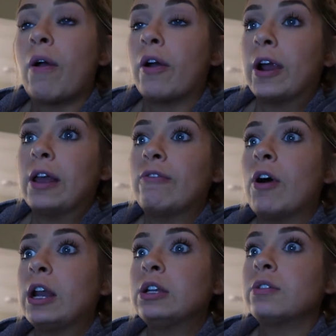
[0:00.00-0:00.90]
All right, if
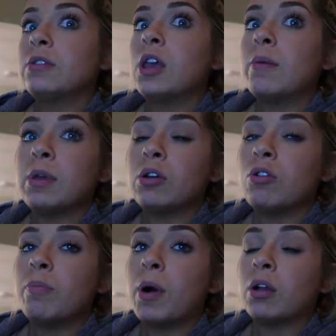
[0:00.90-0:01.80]
honey doesn't get me a
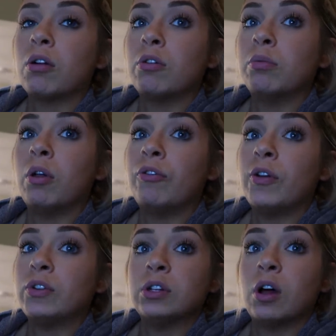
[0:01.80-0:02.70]
coupon code below
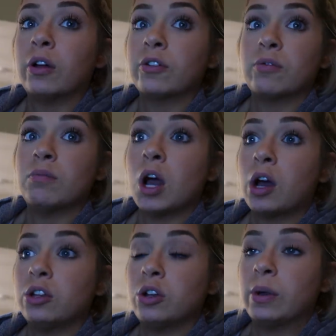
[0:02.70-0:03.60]
$15, I'm
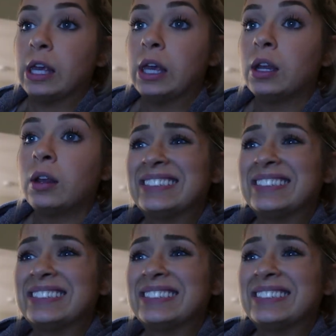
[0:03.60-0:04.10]
not doing it.